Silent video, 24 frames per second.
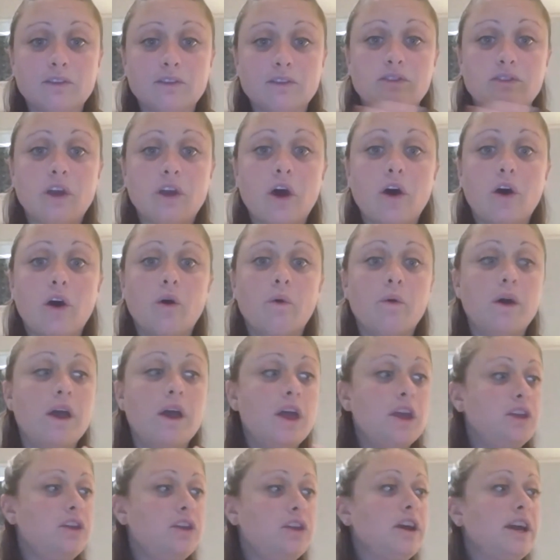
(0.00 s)
So
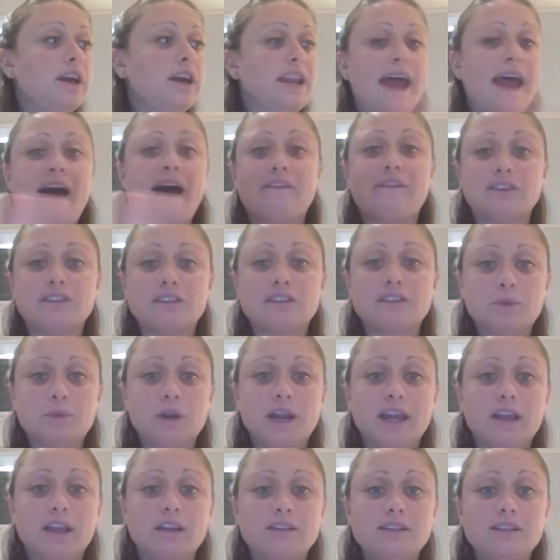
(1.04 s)
you're going to have a
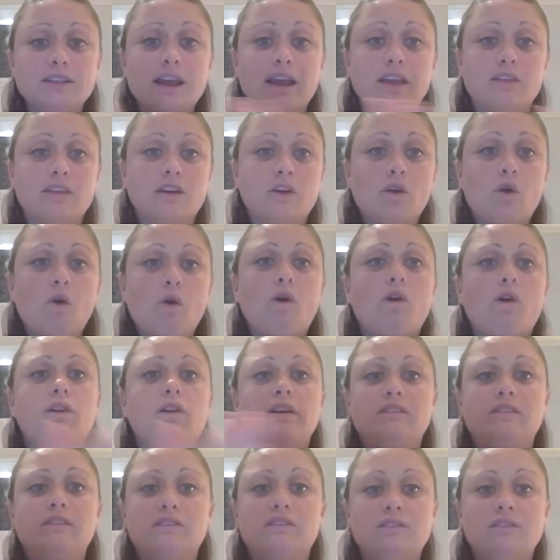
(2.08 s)
sprint, and the goal
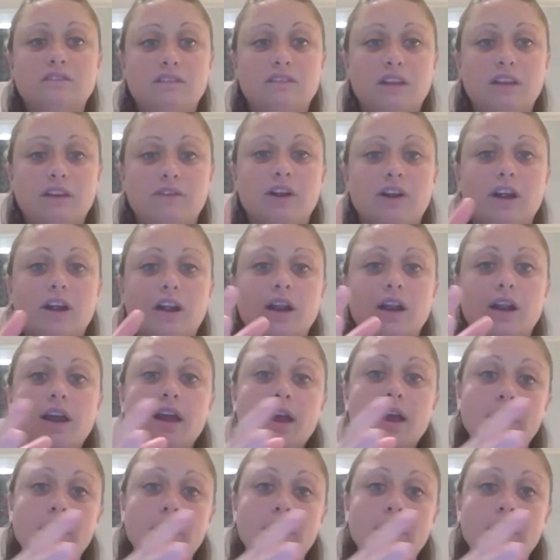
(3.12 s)
is to deliver